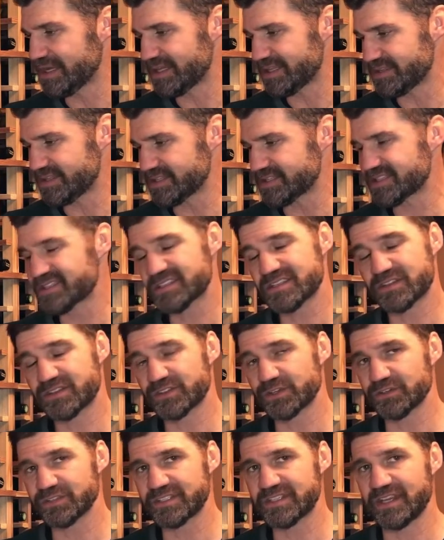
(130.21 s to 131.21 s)
This is a
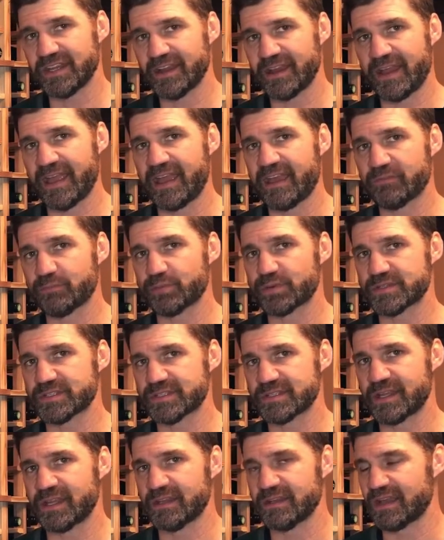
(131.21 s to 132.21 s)

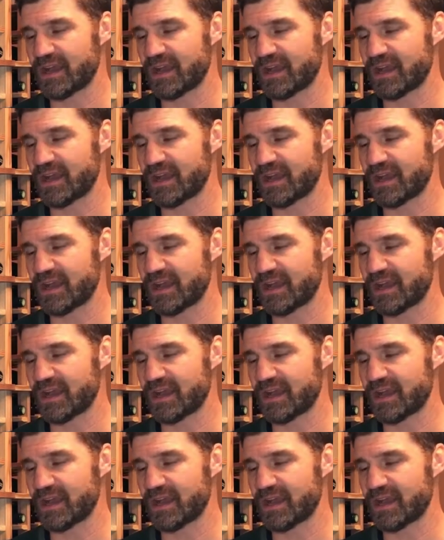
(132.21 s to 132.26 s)
13.5%